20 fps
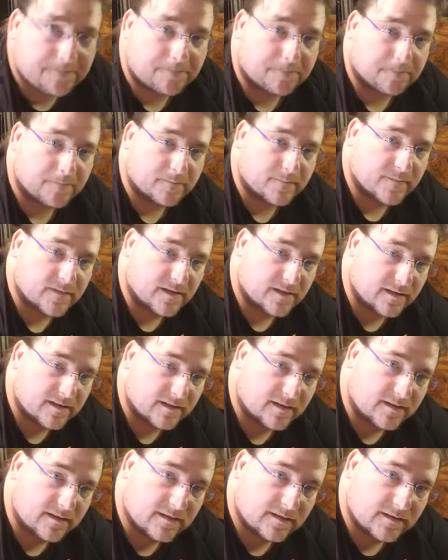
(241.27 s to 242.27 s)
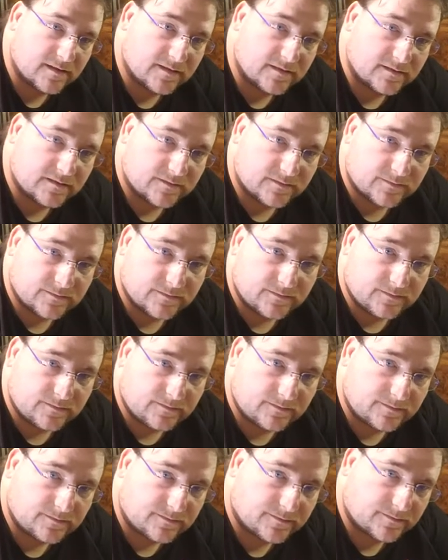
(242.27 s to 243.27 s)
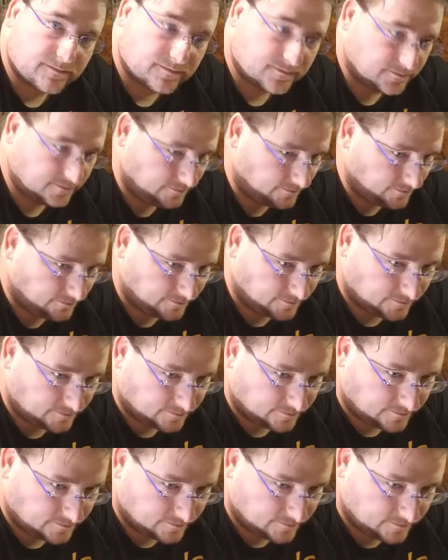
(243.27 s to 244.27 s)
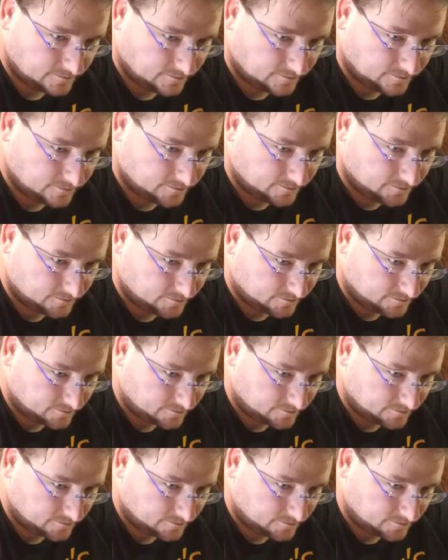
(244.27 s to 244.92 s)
(no one is talking)